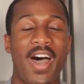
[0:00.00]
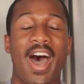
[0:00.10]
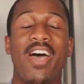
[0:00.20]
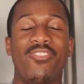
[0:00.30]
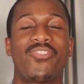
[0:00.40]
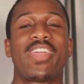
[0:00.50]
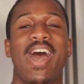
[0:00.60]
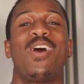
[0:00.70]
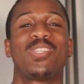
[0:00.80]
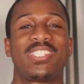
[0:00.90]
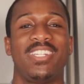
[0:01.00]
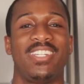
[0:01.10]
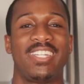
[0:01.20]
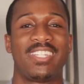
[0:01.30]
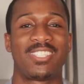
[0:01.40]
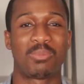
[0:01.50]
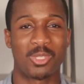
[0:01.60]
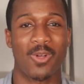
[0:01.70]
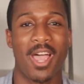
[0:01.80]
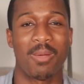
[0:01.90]
5,000
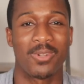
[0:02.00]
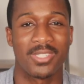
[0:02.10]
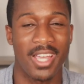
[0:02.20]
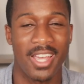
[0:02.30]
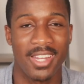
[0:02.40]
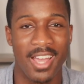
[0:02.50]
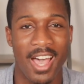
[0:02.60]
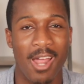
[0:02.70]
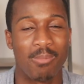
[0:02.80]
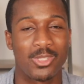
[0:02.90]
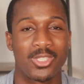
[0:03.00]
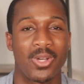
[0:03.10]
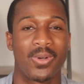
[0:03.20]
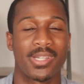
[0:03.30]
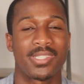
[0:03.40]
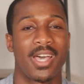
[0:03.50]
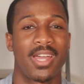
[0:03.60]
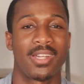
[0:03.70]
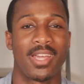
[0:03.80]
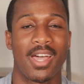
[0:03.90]
subscribers and I am so
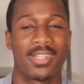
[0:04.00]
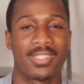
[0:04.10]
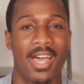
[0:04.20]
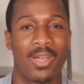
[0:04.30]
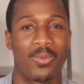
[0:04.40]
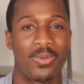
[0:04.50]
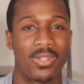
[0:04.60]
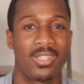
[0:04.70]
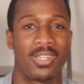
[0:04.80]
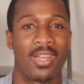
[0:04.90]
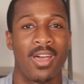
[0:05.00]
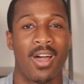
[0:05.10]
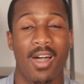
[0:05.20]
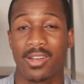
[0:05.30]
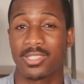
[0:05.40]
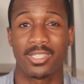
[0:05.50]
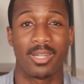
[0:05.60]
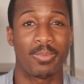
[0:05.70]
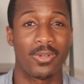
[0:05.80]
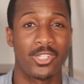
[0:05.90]
excited guys. I really
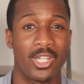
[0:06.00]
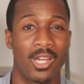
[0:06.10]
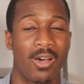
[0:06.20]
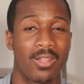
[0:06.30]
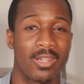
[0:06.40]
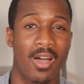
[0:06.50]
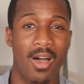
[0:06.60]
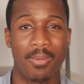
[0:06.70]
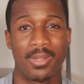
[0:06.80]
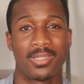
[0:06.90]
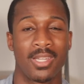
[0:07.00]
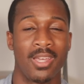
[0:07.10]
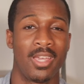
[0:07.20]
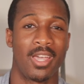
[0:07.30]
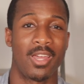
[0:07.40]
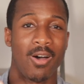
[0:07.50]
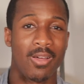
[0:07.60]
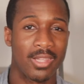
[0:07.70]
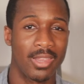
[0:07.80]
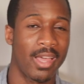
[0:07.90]
honestly appreciate all the comments and
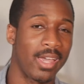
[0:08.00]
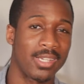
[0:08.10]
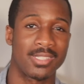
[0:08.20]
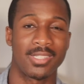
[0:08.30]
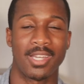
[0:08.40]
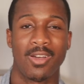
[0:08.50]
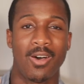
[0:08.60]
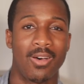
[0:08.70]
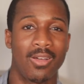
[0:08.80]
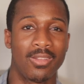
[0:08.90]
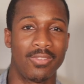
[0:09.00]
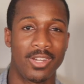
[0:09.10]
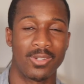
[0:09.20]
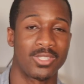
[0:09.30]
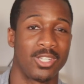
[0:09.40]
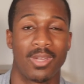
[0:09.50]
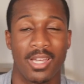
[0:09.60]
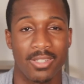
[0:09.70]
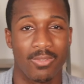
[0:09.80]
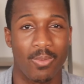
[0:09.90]
all the likes and all the videos that you
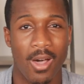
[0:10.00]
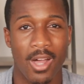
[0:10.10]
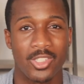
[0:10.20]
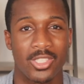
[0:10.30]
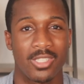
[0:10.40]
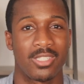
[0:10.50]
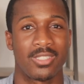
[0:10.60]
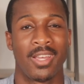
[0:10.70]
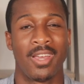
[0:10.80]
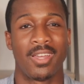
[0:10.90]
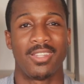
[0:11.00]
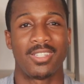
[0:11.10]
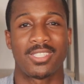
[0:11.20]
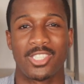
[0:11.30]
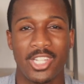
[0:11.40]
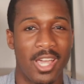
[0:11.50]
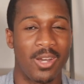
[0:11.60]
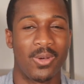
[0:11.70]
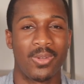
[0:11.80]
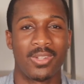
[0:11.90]
guys have watched. This this
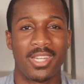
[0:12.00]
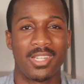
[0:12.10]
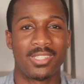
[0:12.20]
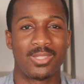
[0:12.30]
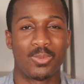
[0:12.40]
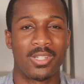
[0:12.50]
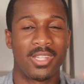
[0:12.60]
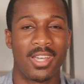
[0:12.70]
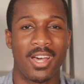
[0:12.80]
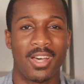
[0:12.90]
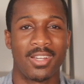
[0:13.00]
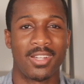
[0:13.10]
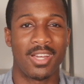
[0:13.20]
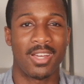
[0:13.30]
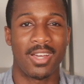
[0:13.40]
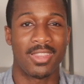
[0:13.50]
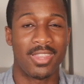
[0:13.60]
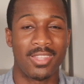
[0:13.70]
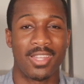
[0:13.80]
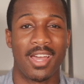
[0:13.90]
channel is really a, a, a
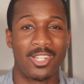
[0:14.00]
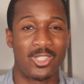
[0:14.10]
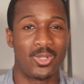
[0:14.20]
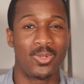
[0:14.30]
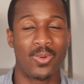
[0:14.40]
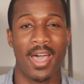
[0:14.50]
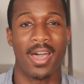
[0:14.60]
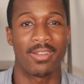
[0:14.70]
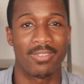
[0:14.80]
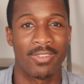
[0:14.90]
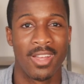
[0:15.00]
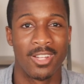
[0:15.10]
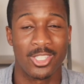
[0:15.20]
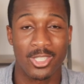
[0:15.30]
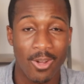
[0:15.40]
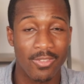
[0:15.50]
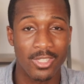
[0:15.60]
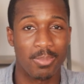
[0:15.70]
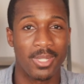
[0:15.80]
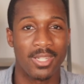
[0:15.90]
thing that I do out of
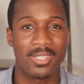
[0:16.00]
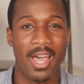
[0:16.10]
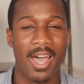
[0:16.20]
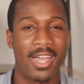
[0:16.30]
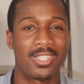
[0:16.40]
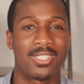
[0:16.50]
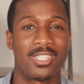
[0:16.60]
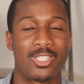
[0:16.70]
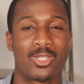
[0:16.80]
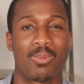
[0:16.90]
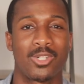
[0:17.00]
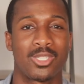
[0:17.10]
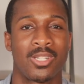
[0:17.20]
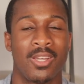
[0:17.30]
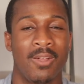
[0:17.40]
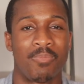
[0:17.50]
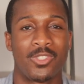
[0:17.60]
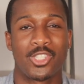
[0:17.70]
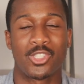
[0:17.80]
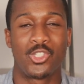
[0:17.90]
service because I see so much
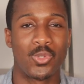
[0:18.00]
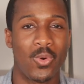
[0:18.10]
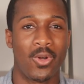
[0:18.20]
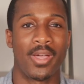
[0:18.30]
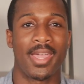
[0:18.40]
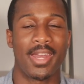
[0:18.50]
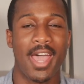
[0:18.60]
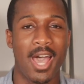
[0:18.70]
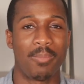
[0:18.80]
just joy and